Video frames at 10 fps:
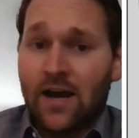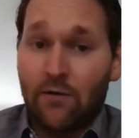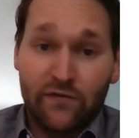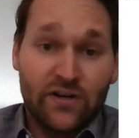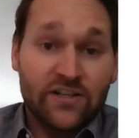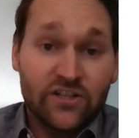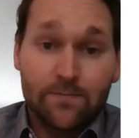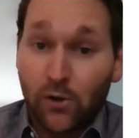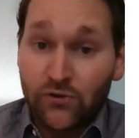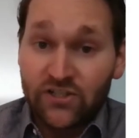However, in a
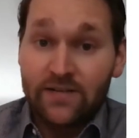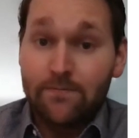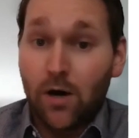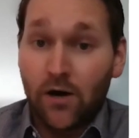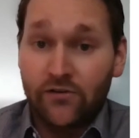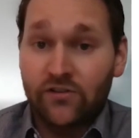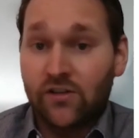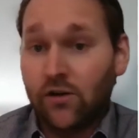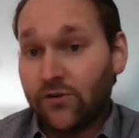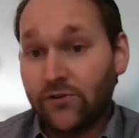supposedly modern
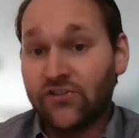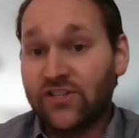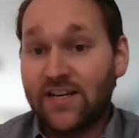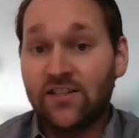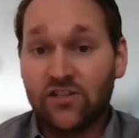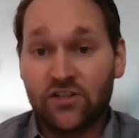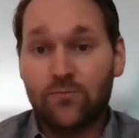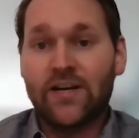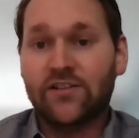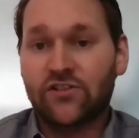colonial state,
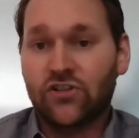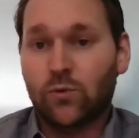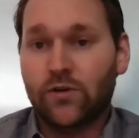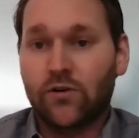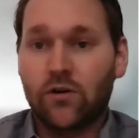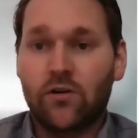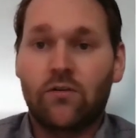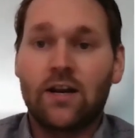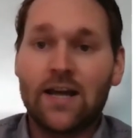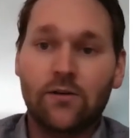such practices were no longer
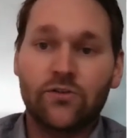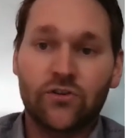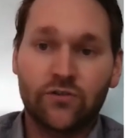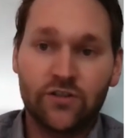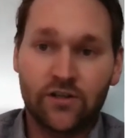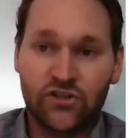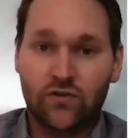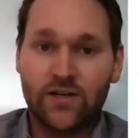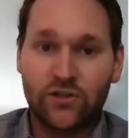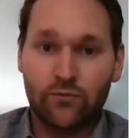allowed. So the Dutch
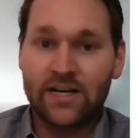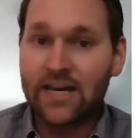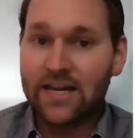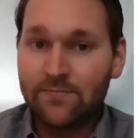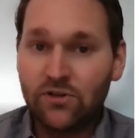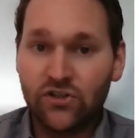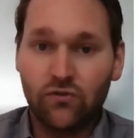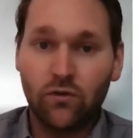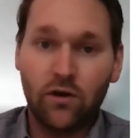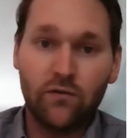tried to reclaim
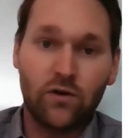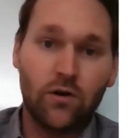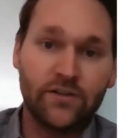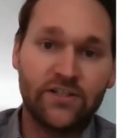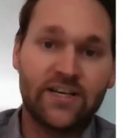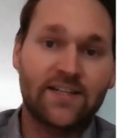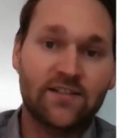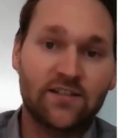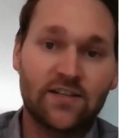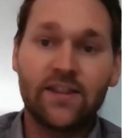control over all these
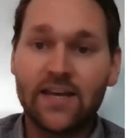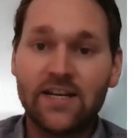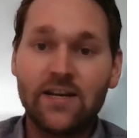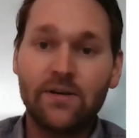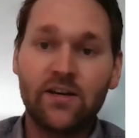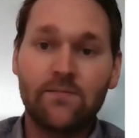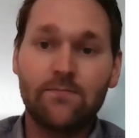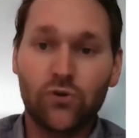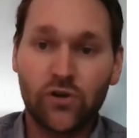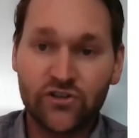taxes, and then they began
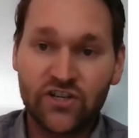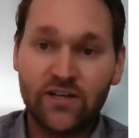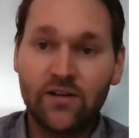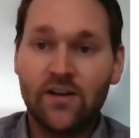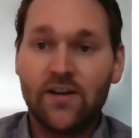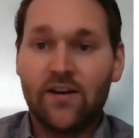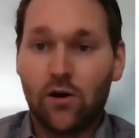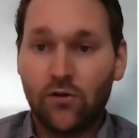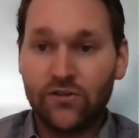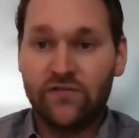merging
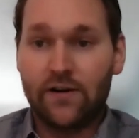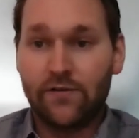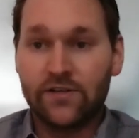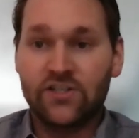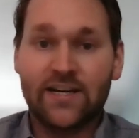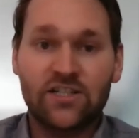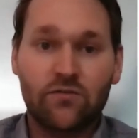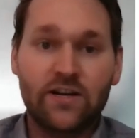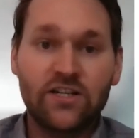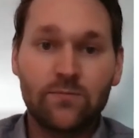all these various tax
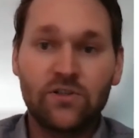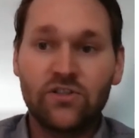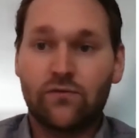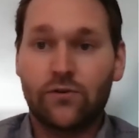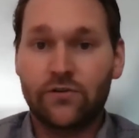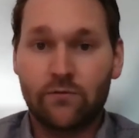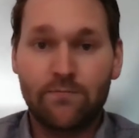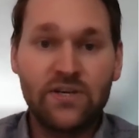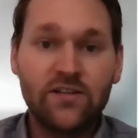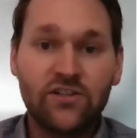arrangements for
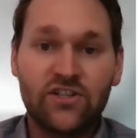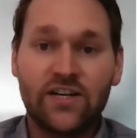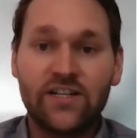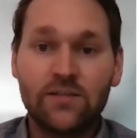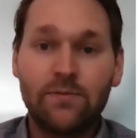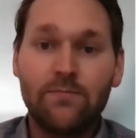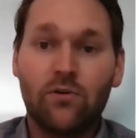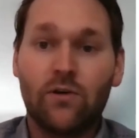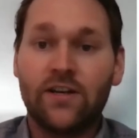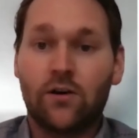Europeans, Chinese
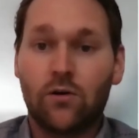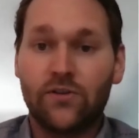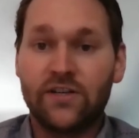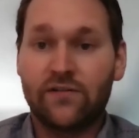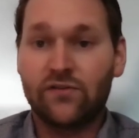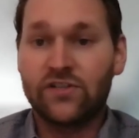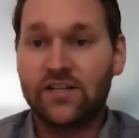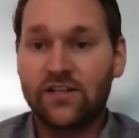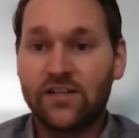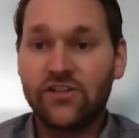people, and all the different
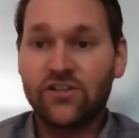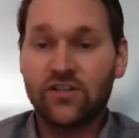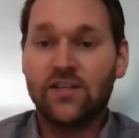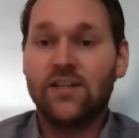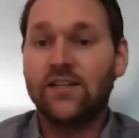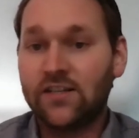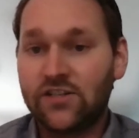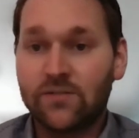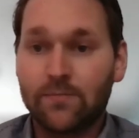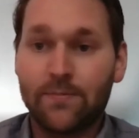
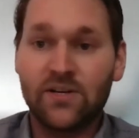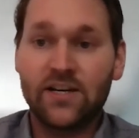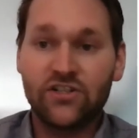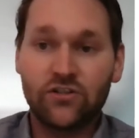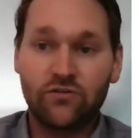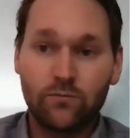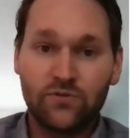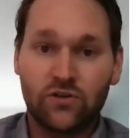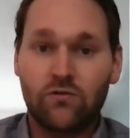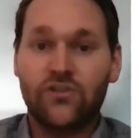indigenous population
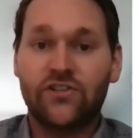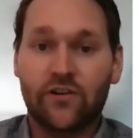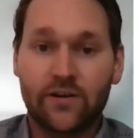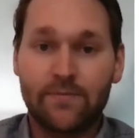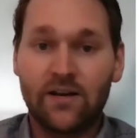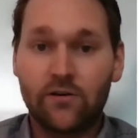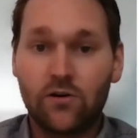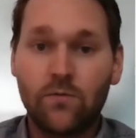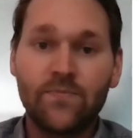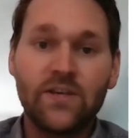groups across the
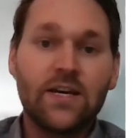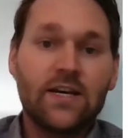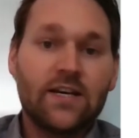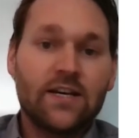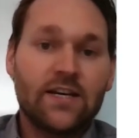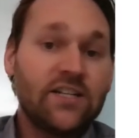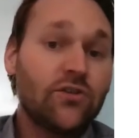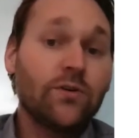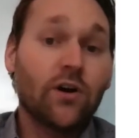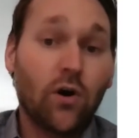archipelago
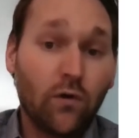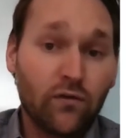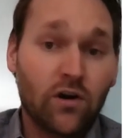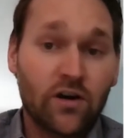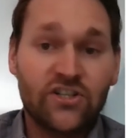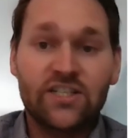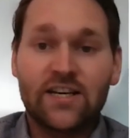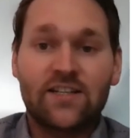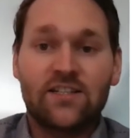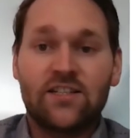into an overarching
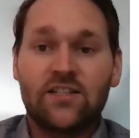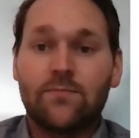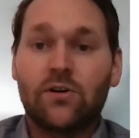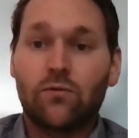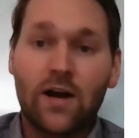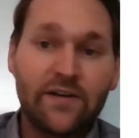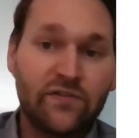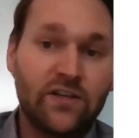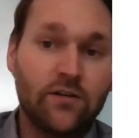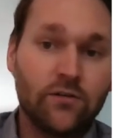tax system,
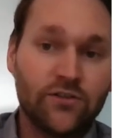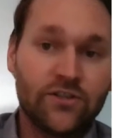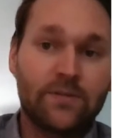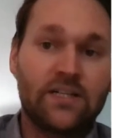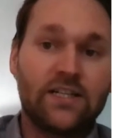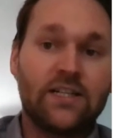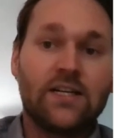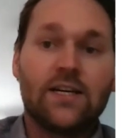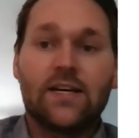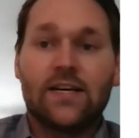arriving ultimately
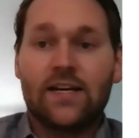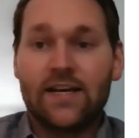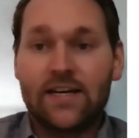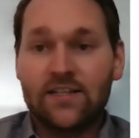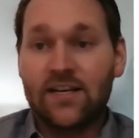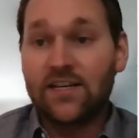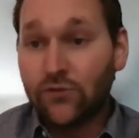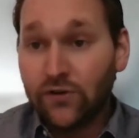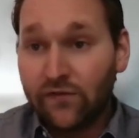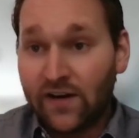at a
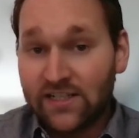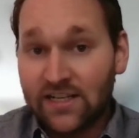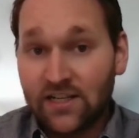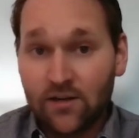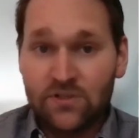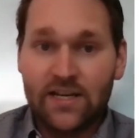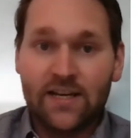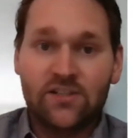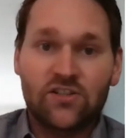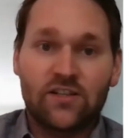unified income
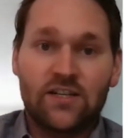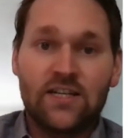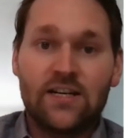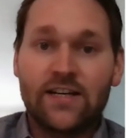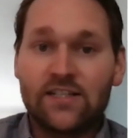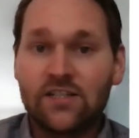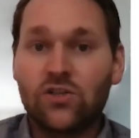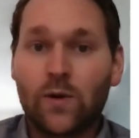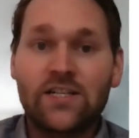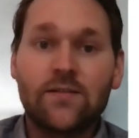tax in
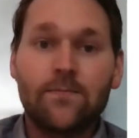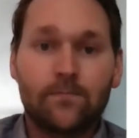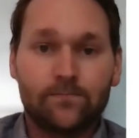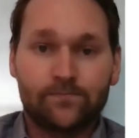1920.